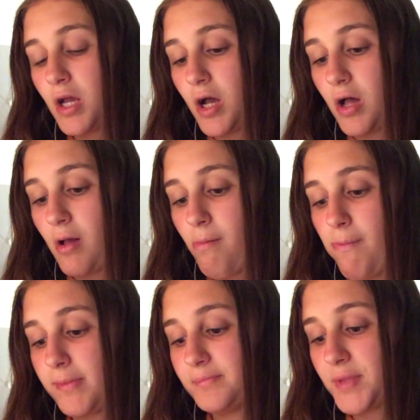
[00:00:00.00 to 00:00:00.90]

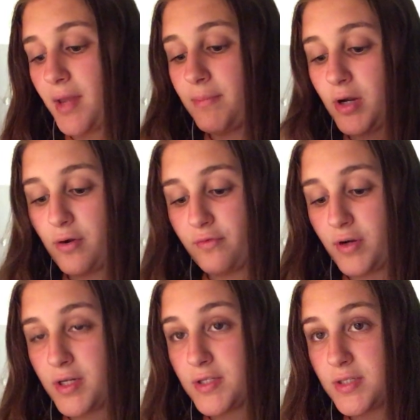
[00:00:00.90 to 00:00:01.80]
I
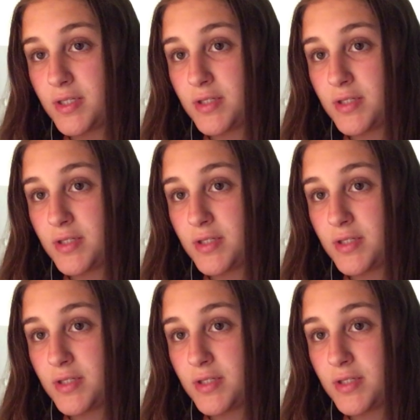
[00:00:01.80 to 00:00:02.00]
paraphrased,